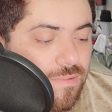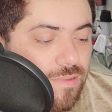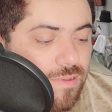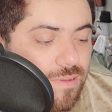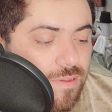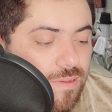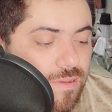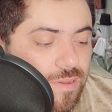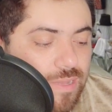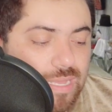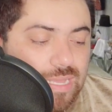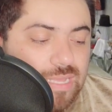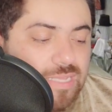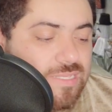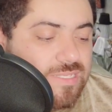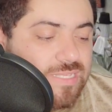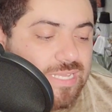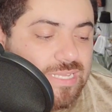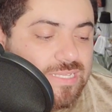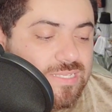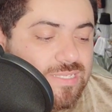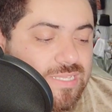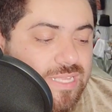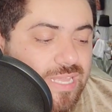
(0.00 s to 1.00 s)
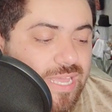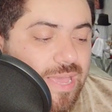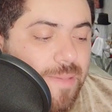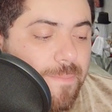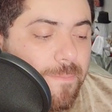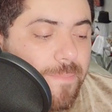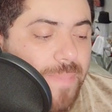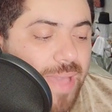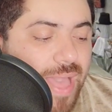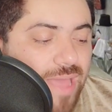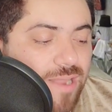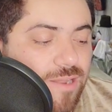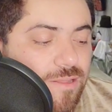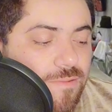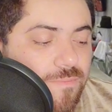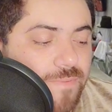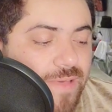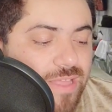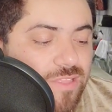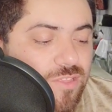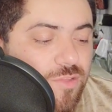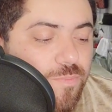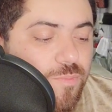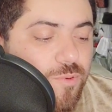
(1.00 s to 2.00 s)
Okay, it says, the embattled
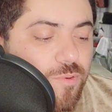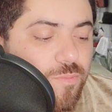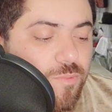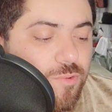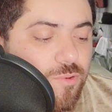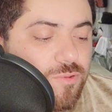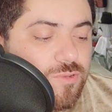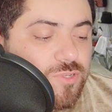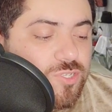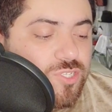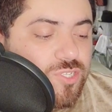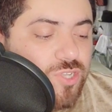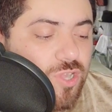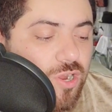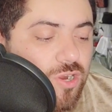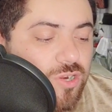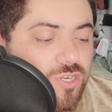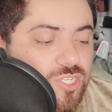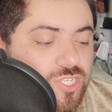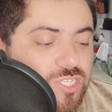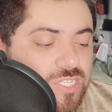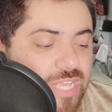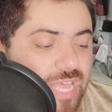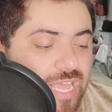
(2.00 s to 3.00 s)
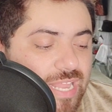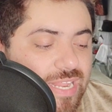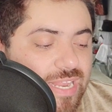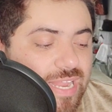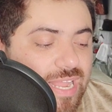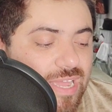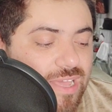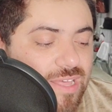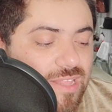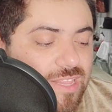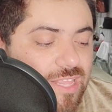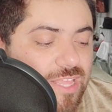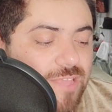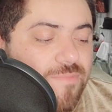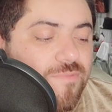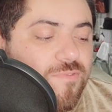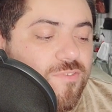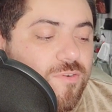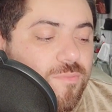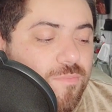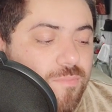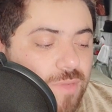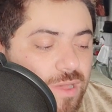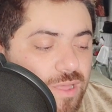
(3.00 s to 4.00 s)
Vanderpump Rules star setting a cliff
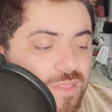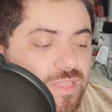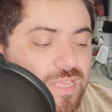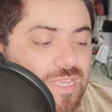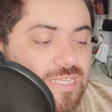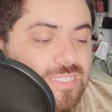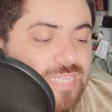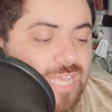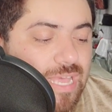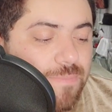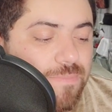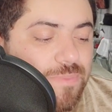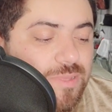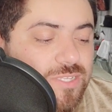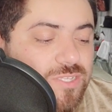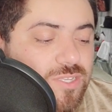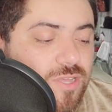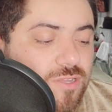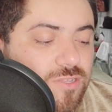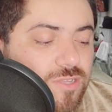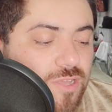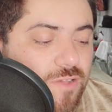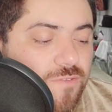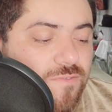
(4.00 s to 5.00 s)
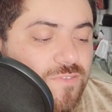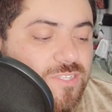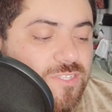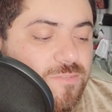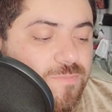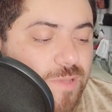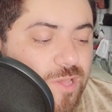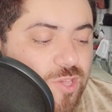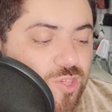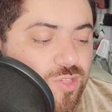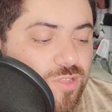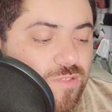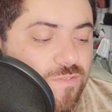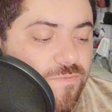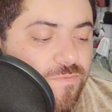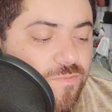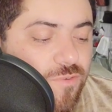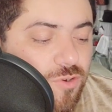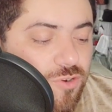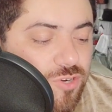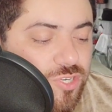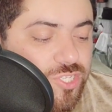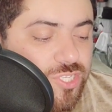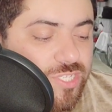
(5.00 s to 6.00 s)
from Monday's episode of Special
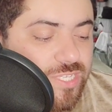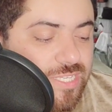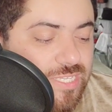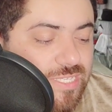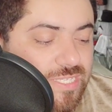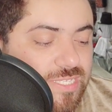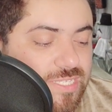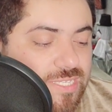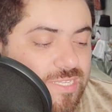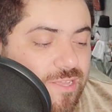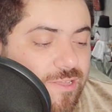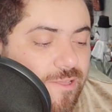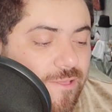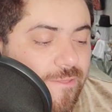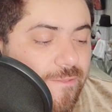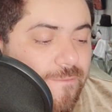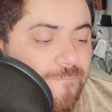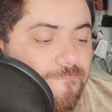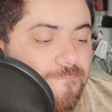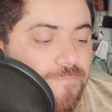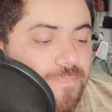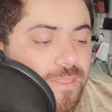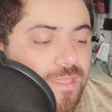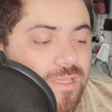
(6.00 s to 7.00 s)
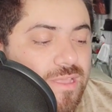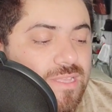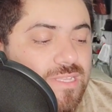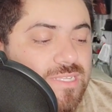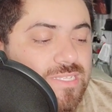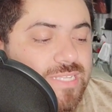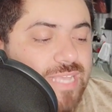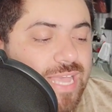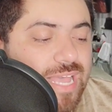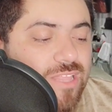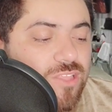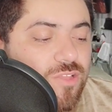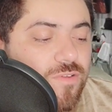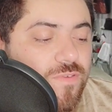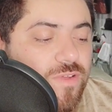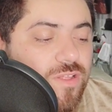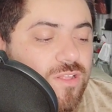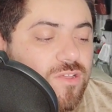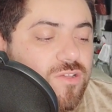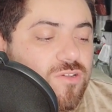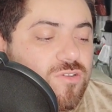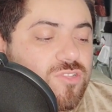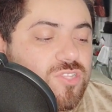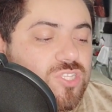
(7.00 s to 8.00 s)
Forces.
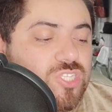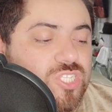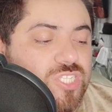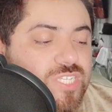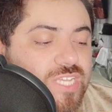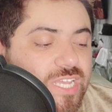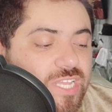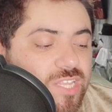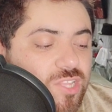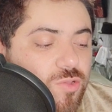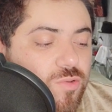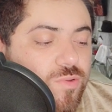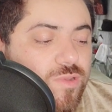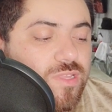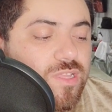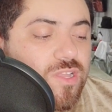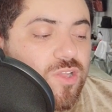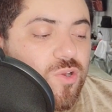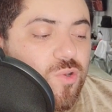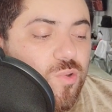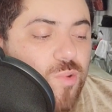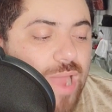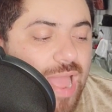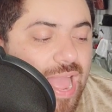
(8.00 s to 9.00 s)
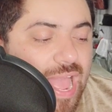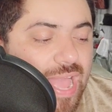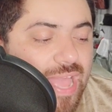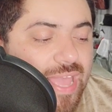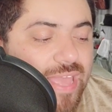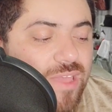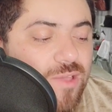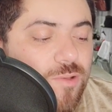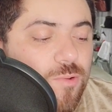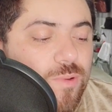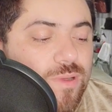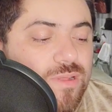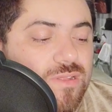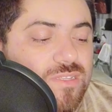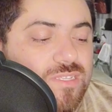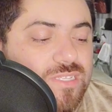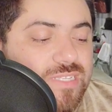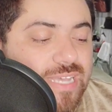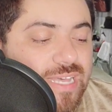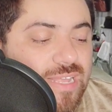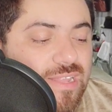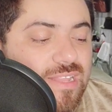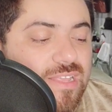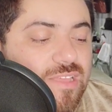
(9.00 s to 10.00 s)
Sandoval continued crying while
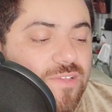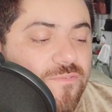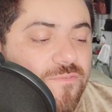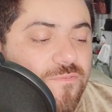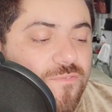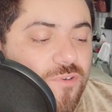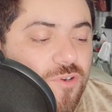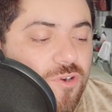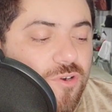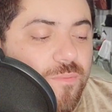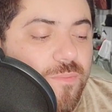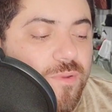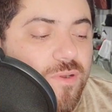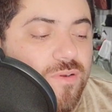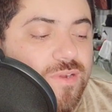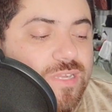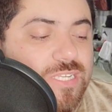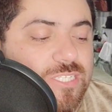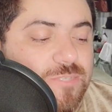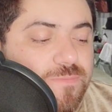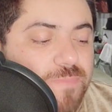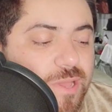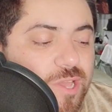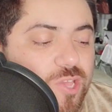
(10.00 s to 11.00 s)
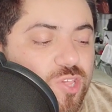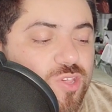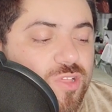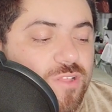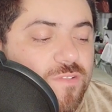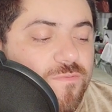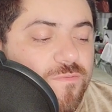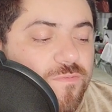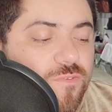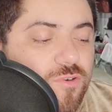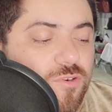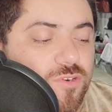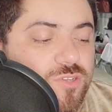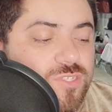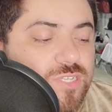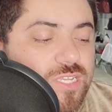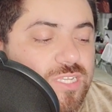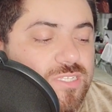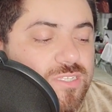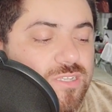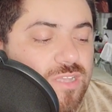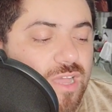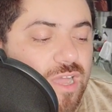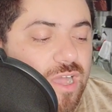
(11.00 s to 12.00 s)
telling former Special
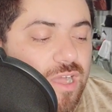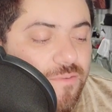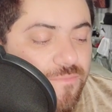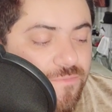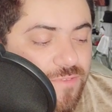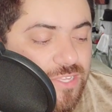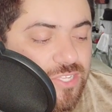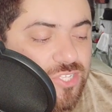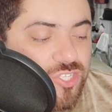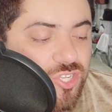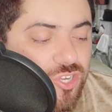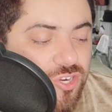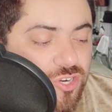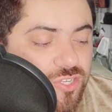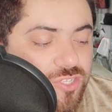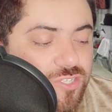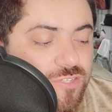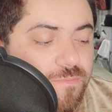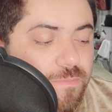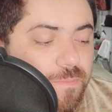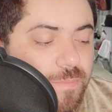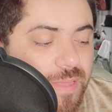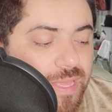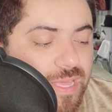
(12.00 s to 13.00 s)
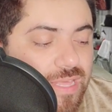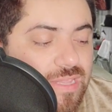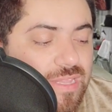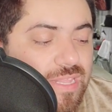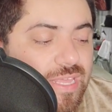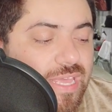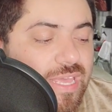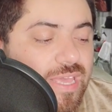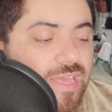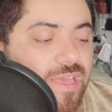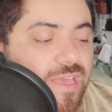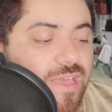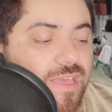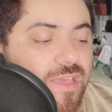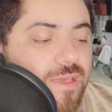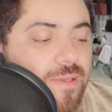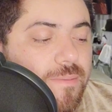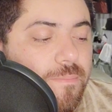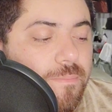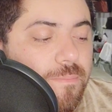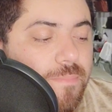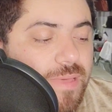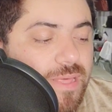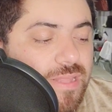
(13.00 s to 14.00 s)
Forces officers Billy
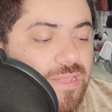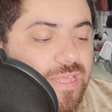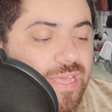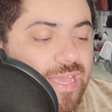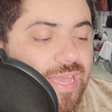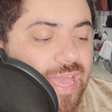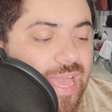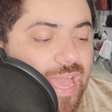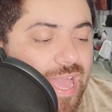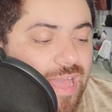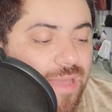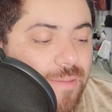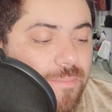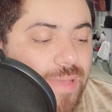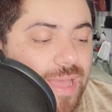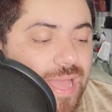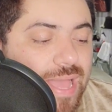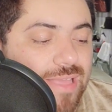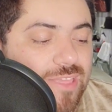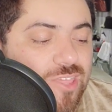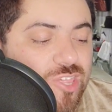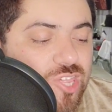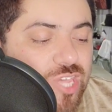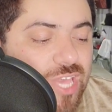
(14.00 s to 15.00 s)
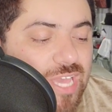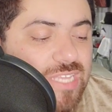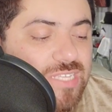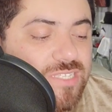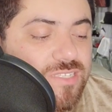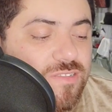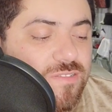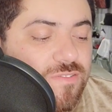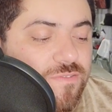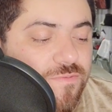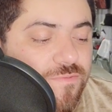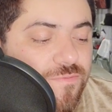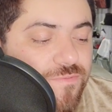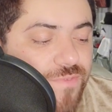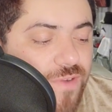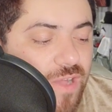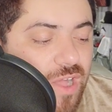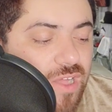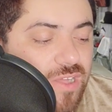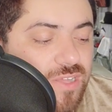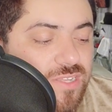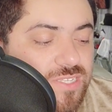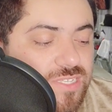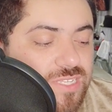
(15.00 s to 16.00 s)
Billingham and Jason
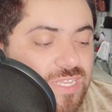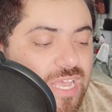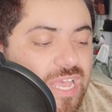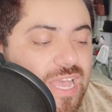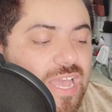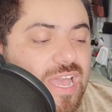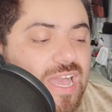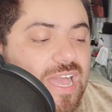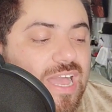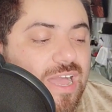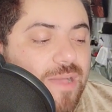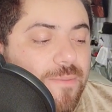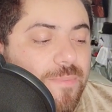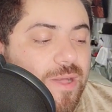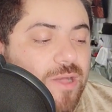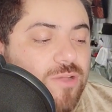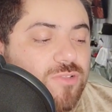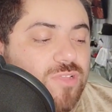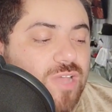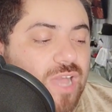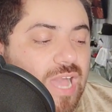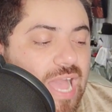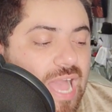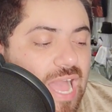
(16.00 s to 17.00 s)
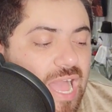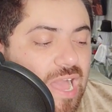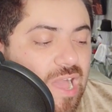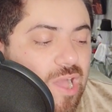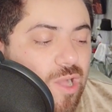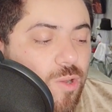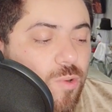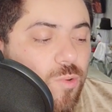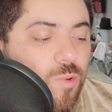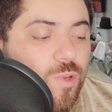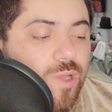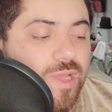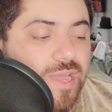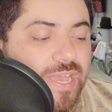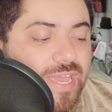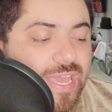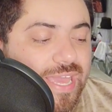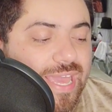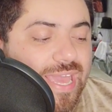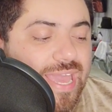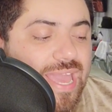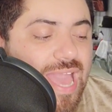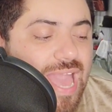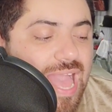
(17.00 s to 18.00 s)
Fox about how
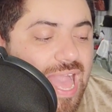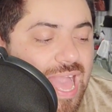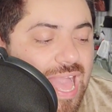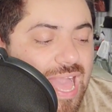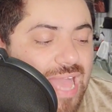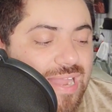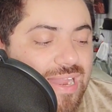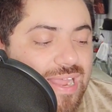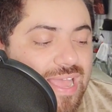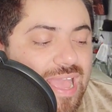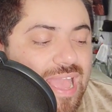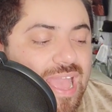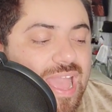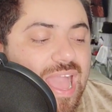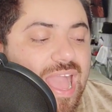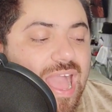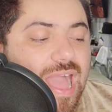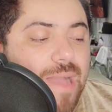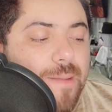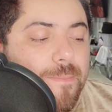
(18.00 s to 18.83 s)
he had a